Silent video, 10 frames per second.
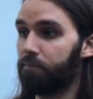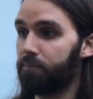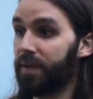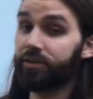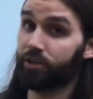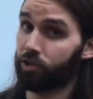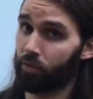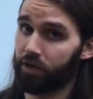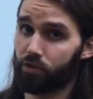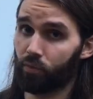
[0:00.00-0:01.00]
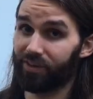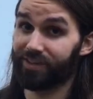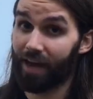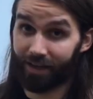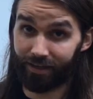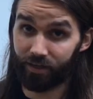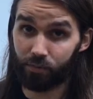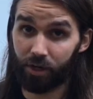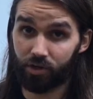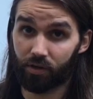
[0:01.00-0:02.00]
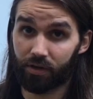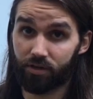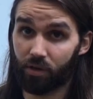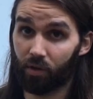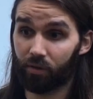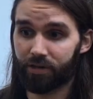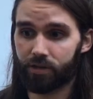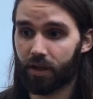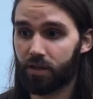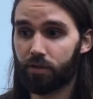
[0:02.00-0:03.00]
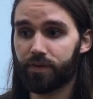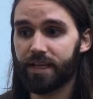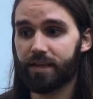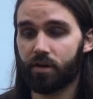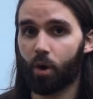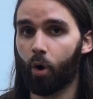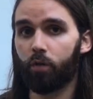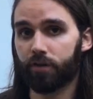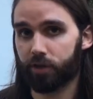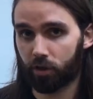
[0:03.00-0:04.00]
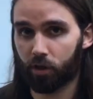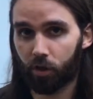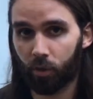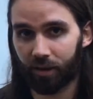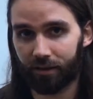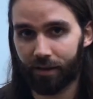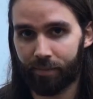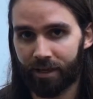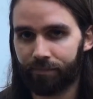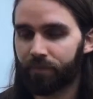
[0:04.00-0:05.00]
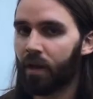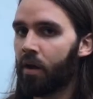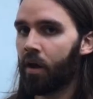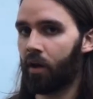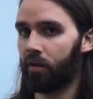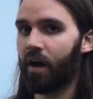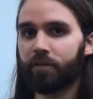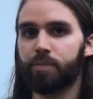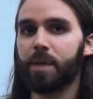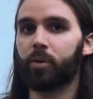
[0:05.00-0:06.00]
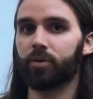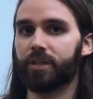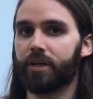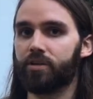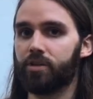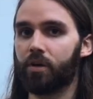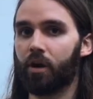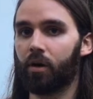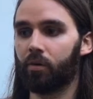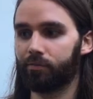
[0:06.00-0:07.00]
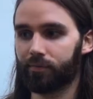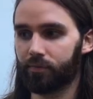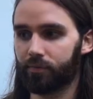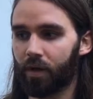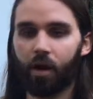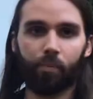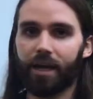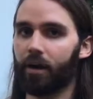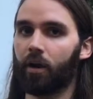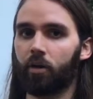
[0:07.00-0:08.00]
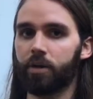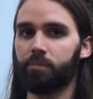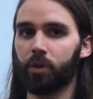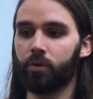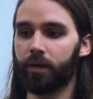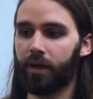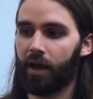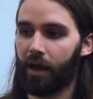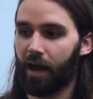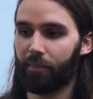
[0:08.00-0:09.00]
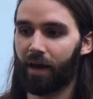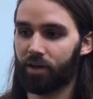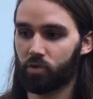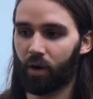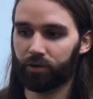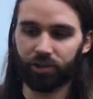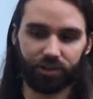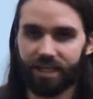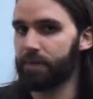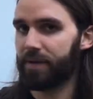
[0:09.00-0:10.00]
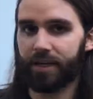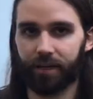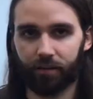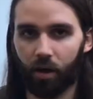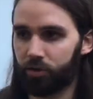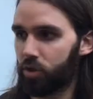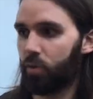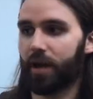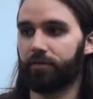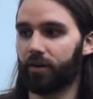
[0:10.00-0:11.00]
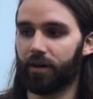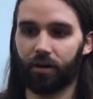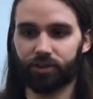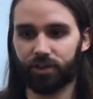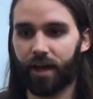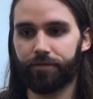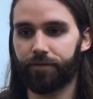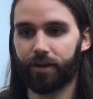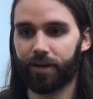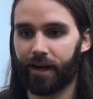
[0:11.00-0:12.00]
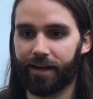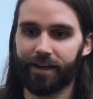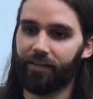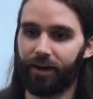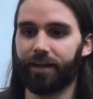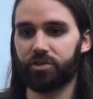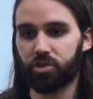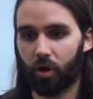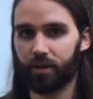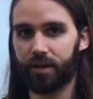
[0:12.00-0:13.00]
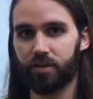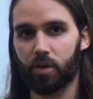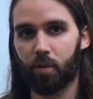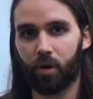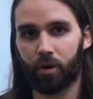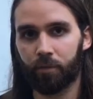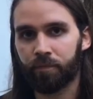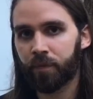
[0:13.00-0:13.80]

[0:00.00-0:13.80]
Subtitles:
big situation with diet especially. So let's say you've eaten over your caloric limit. A lot of people tend to go, oh man, I already blew it. I might as well just keep eating. I'll do whatever. I'll just have fun tonight and then I can start again tomorrow.